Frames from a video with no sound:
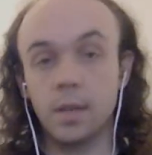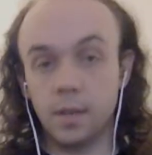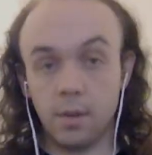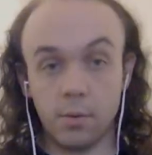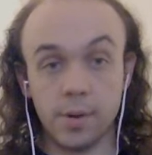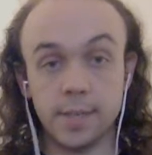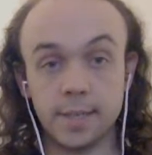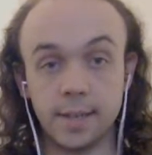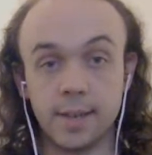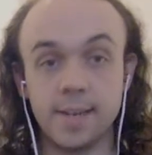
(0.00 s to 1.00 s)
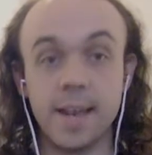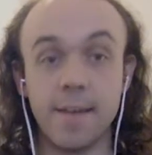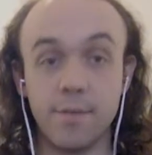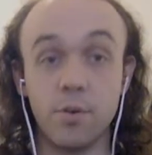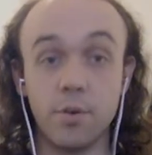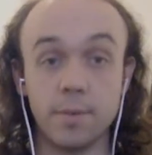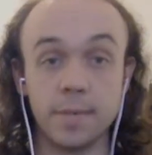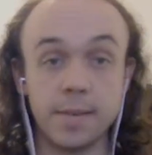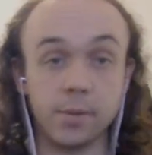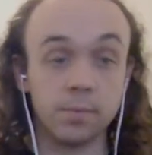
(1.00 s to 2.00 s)
No worries. Yeah, Fulgrim's
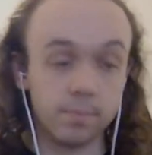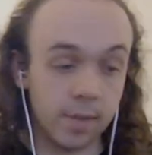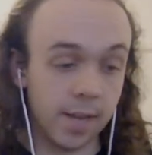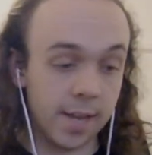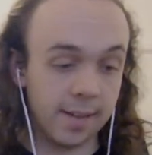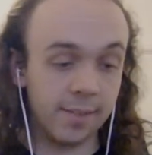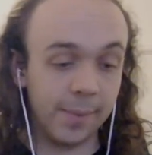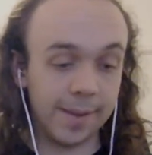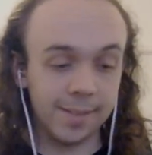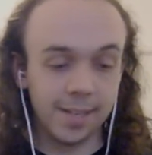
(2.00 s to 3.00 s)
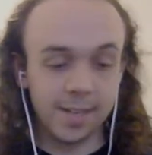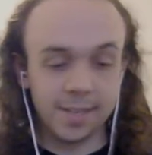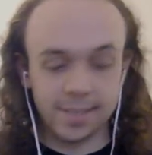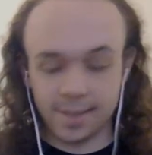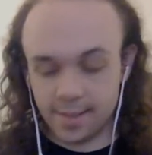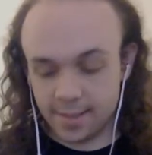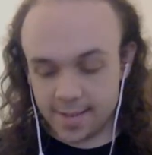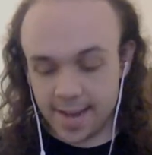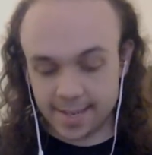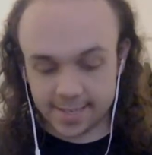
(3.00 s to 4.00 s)
evil. Well, so
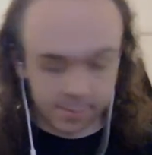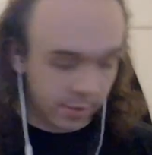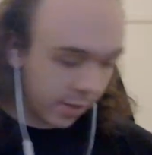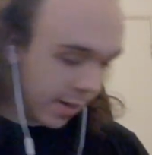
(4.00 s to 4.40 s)
yes, I'm not going to